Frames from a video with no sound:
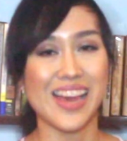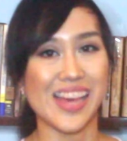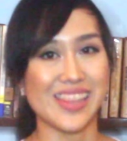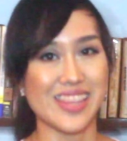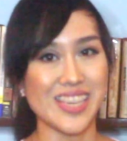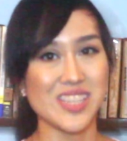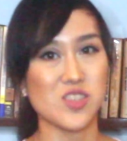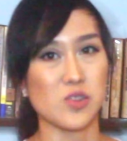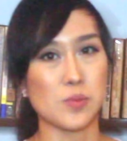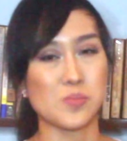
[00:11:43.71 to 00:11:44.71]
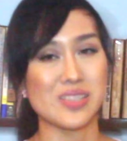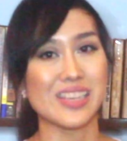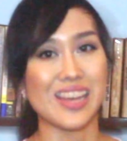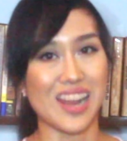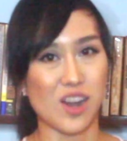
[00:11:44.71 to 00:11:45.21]
and these strips
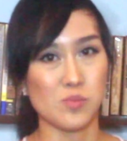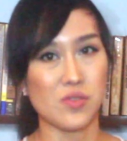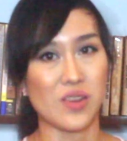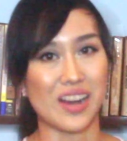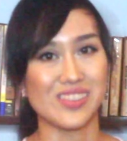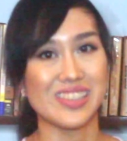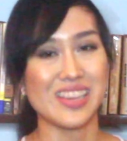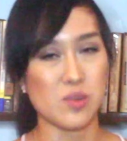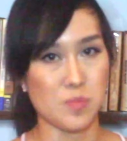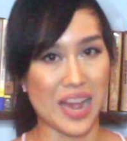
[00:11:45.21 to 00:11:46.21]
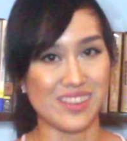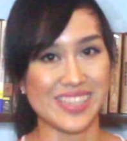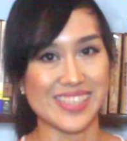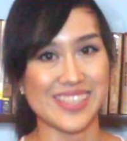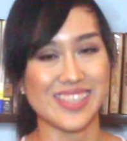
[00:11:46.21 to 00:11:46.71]
can now be found in
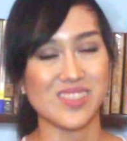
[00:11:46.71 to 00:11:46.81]
Paris.